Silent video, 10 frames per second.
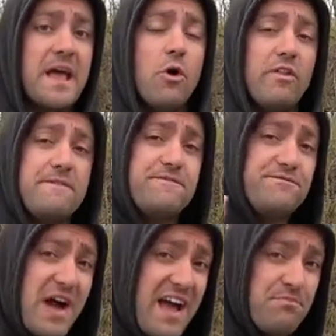Only
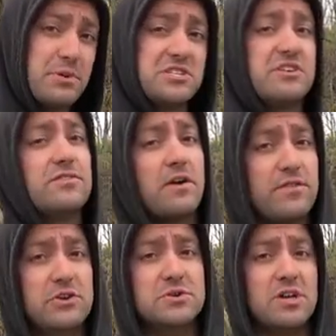5% of our
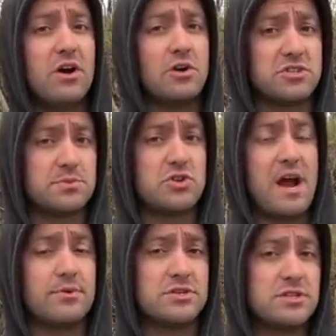views are
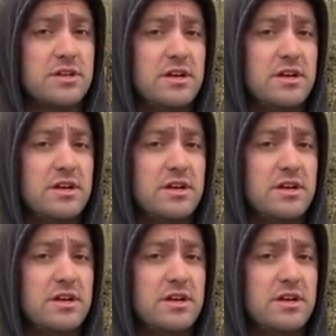subscribers.